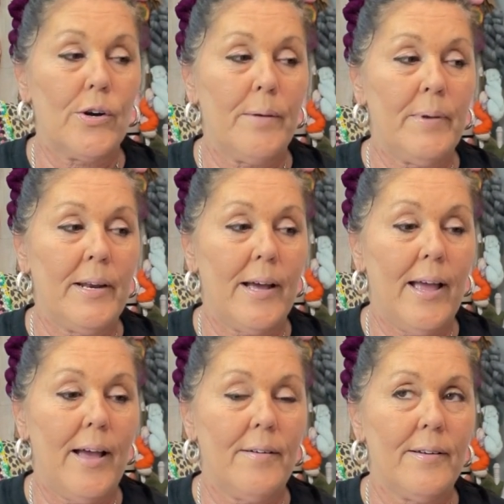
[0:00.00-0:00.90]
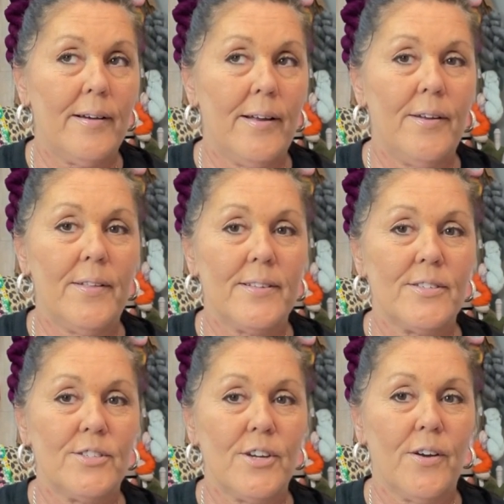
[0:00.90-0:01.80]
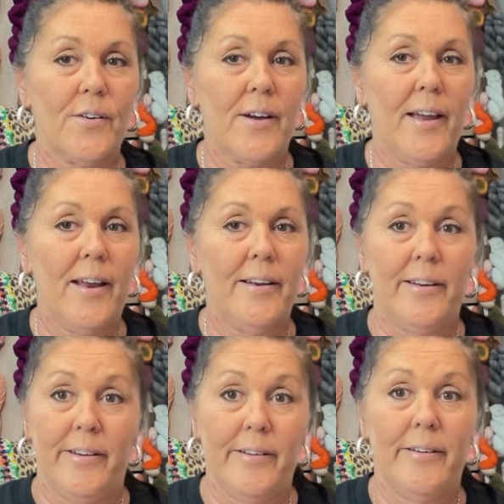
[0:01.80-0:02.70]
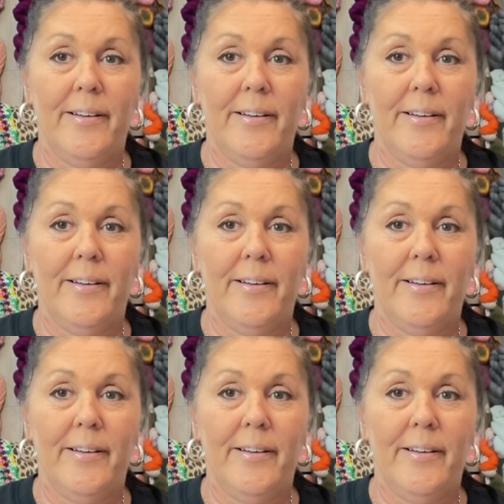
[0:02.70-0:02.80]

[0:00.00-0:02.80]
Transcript: I mean, I have, I know that's a joke, right? Yeah.